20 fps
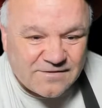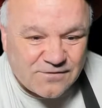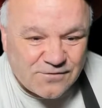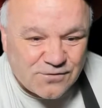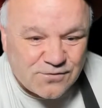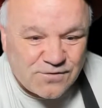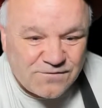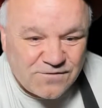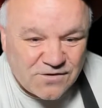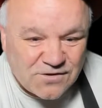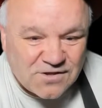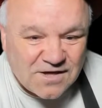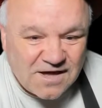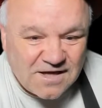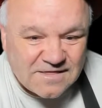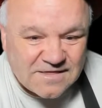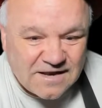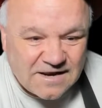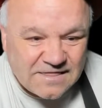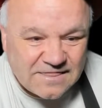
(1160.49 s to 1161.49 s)
Not sure if you
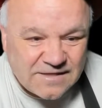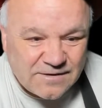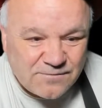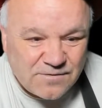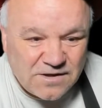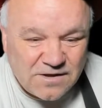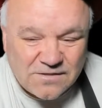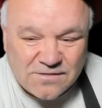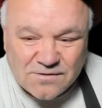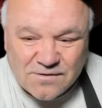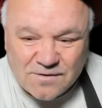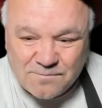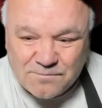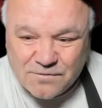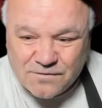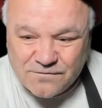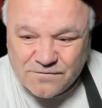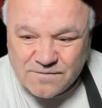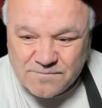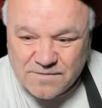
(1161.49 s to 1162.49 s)
changed anything when you thought
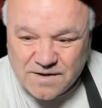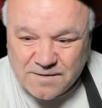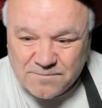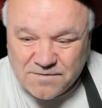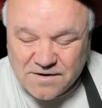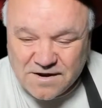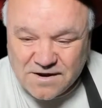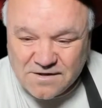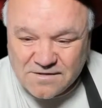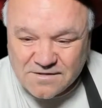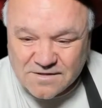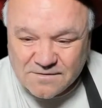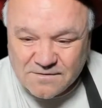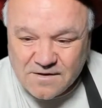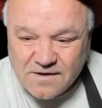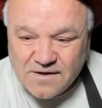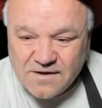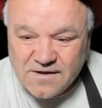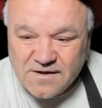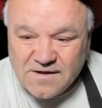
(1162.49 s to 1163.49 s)
buffering might be an issue.
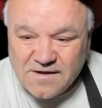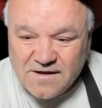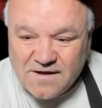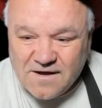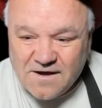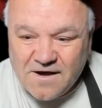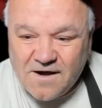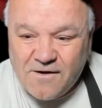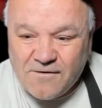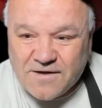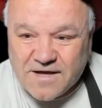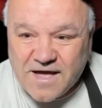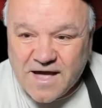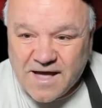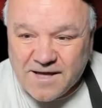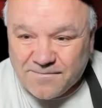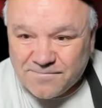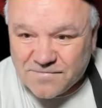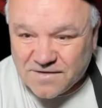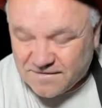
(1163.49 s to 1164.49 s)

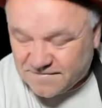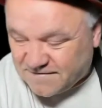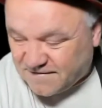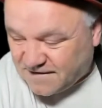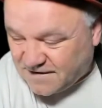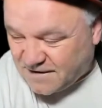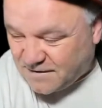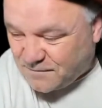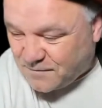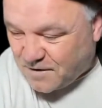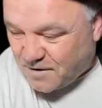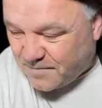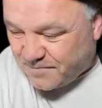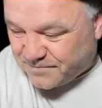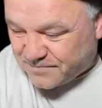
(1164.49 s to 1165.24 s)
Okay, I'll tell you what.